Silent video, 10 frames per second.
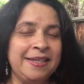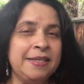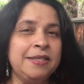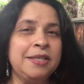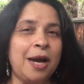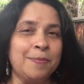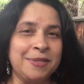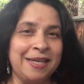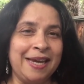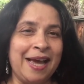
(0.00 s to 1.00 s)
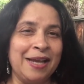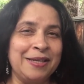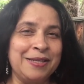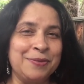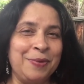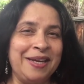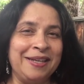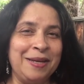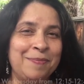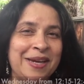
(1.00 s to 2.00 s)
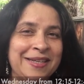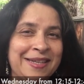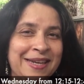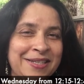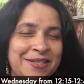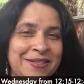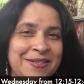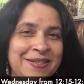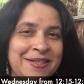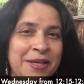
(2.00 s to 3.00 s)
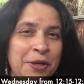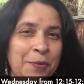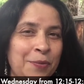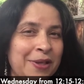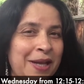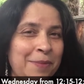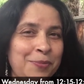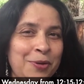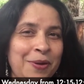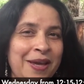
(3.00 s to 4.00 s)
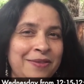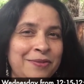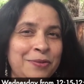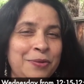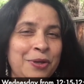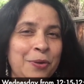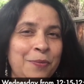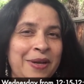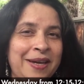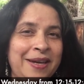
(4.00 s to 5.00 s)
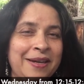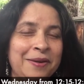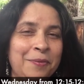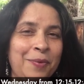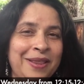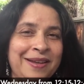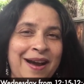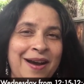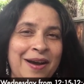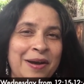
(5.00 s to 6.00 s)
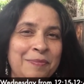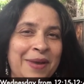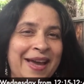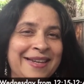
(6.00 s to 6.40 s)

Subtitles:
Chopstick Alley's weekly meditations will help you get through your week with calm and